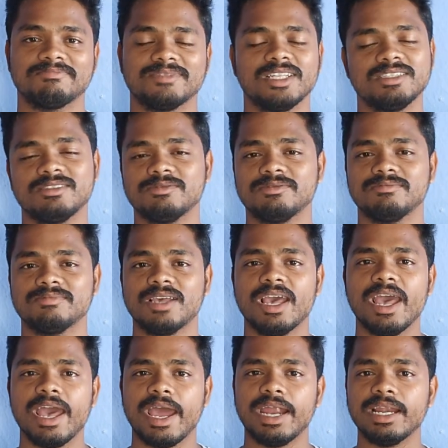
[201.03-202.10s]
That's it.
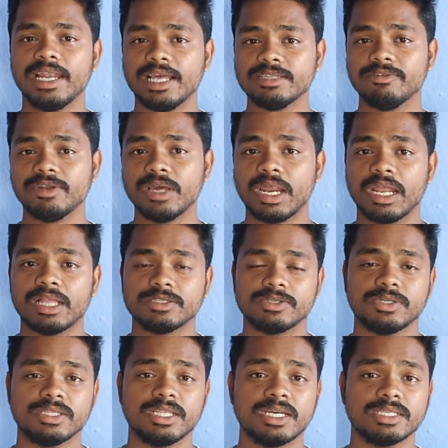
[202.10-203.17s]
And like the video, and also
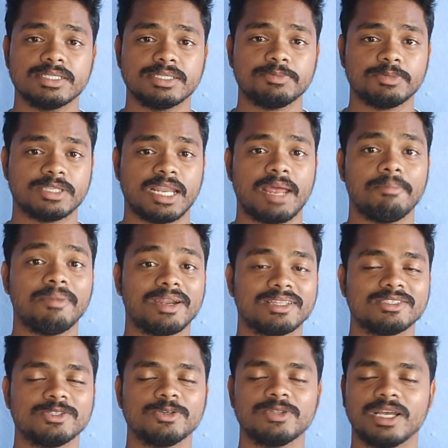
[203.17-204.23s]
hit the subscribe
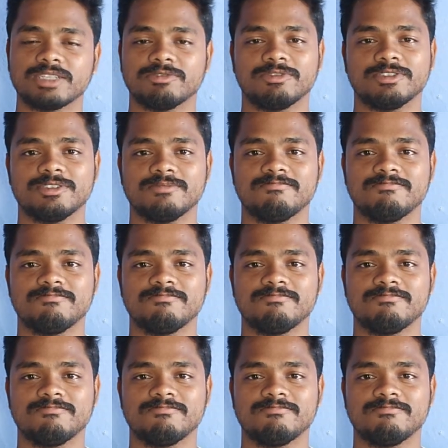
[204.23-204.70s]
button. So thanks for watching.